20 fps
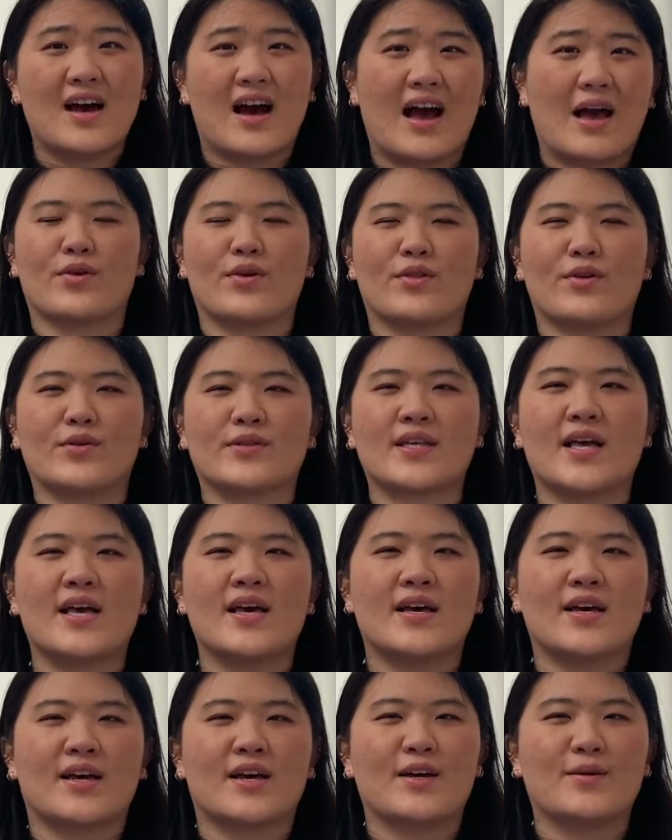I wear those
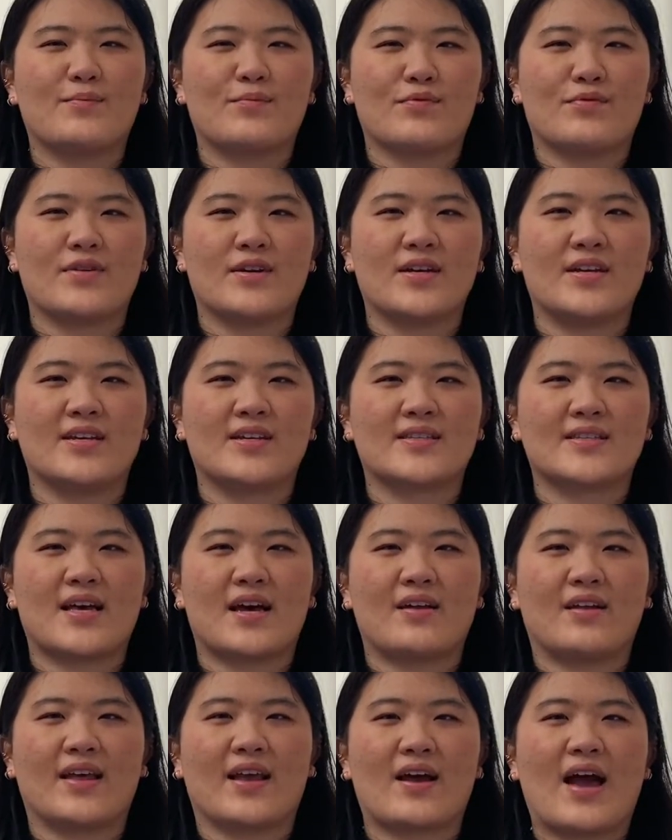capris
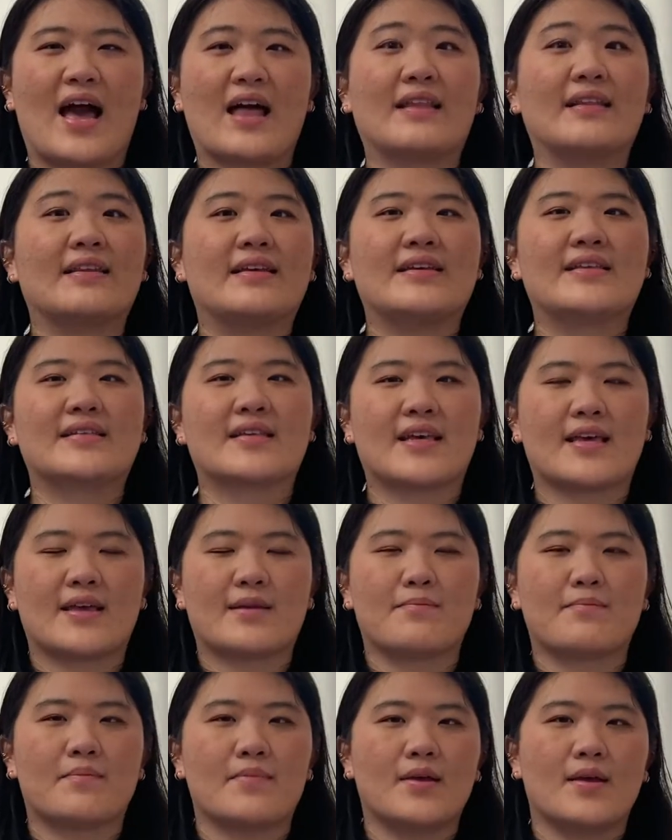that like at least
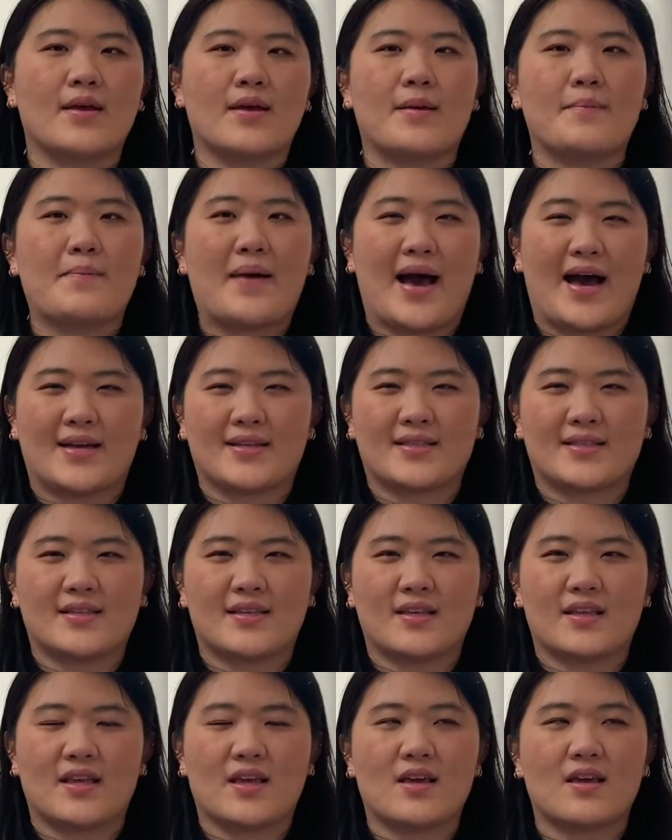hit past the
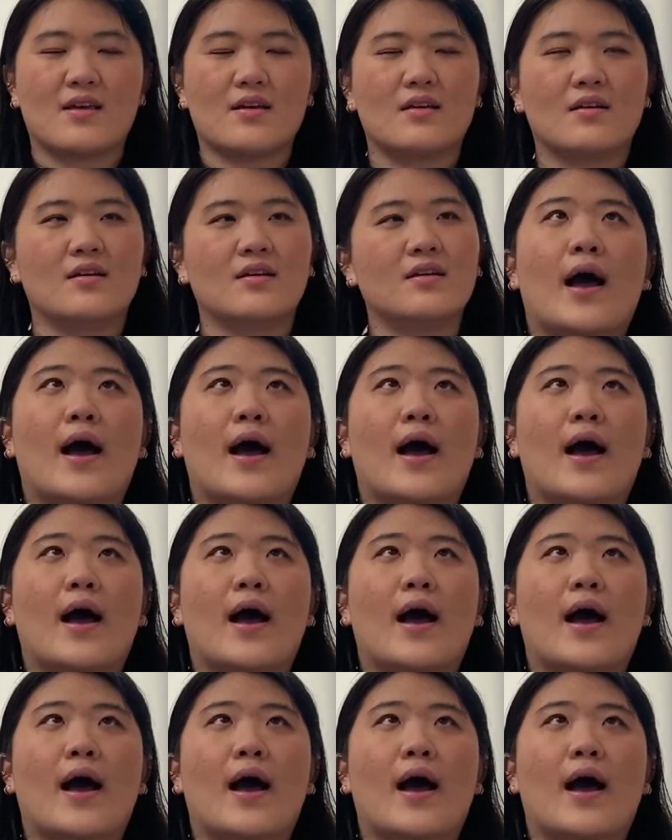knee.